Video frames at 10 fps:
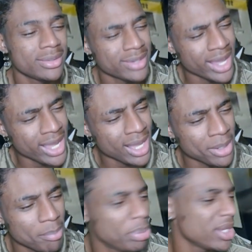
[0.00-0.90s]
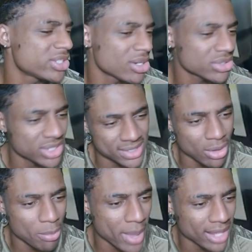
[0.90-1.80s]
Damn, he beat your shit
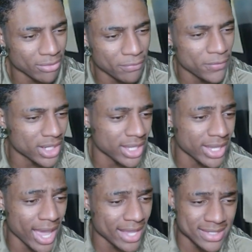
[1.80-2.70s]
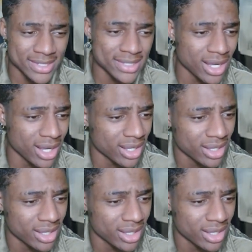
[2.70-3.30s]
so bad the fucking gas is stuck.